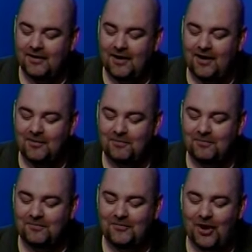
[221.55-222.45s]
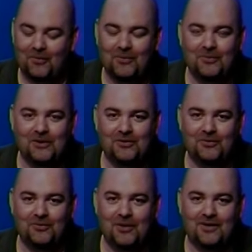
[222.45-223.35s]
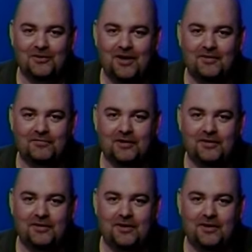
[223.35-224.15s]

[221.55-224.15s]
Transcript: Um, no, we do. We have a lot of fun.